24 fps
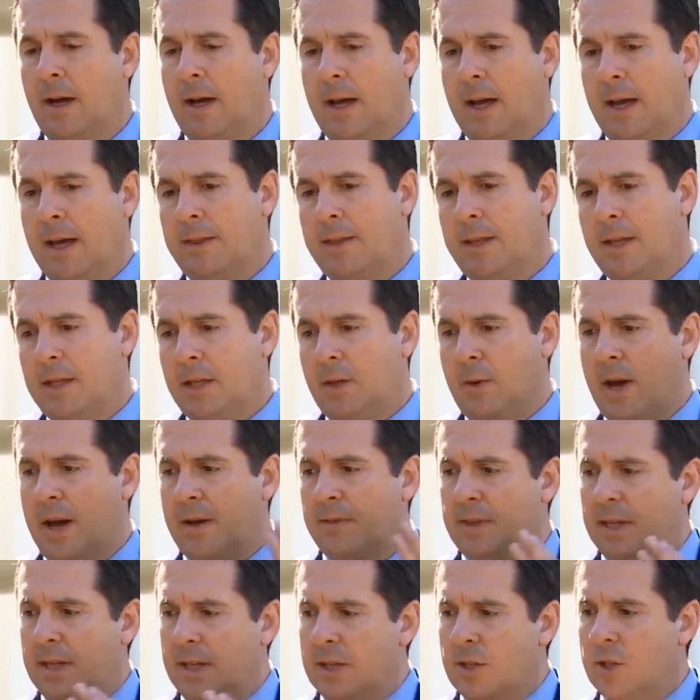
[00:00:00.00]
And then you
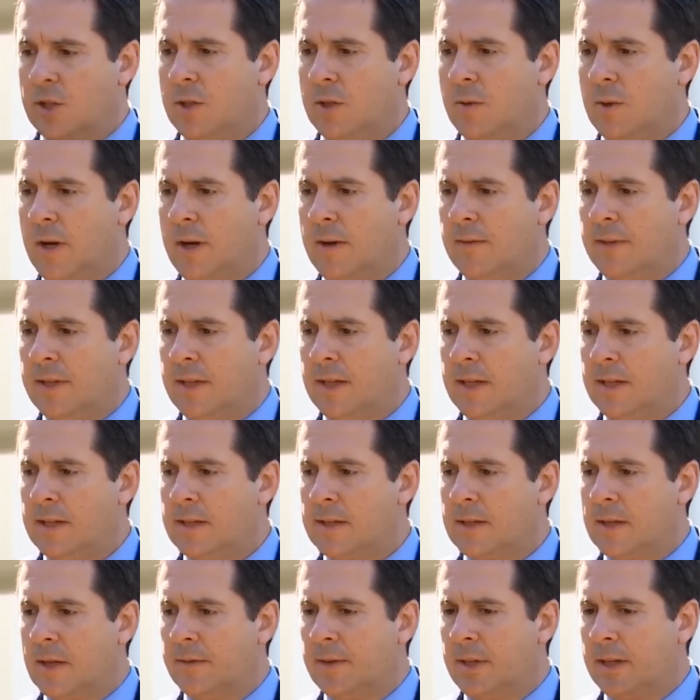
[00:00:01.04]
have the issue of
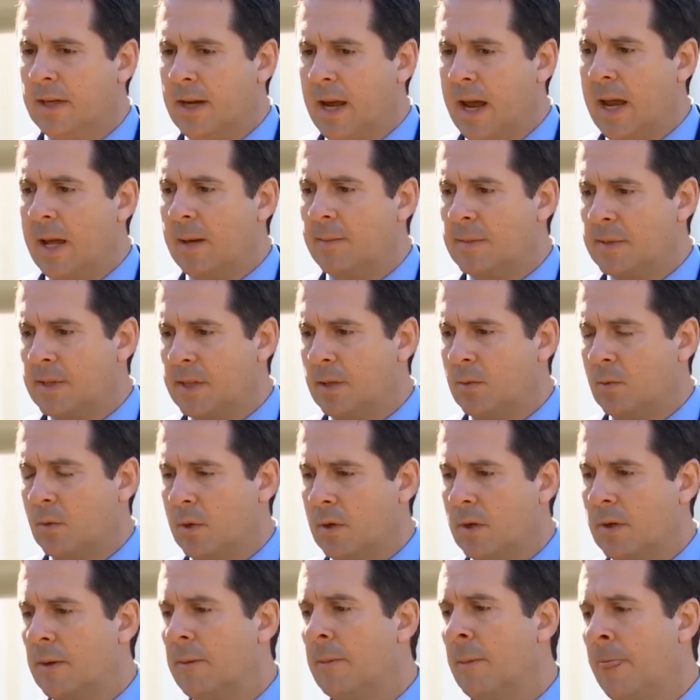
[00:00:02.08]
these, of the names that
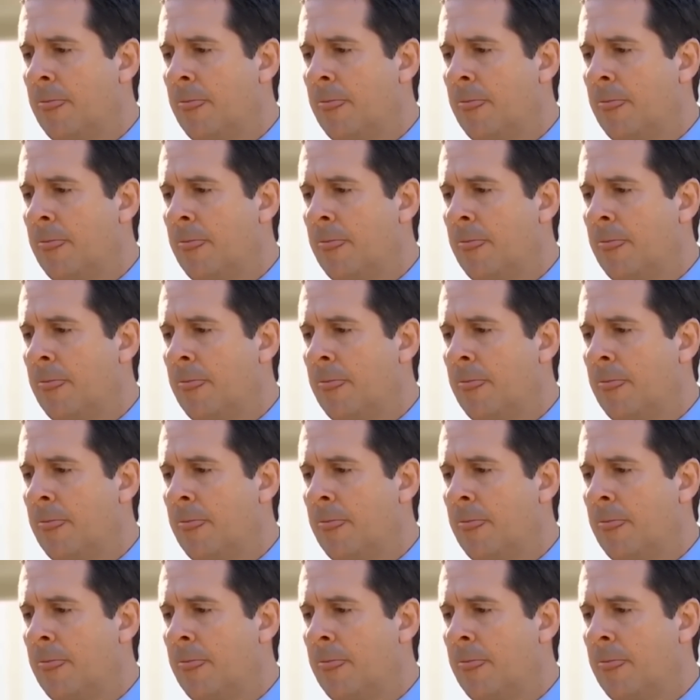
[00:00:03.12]
were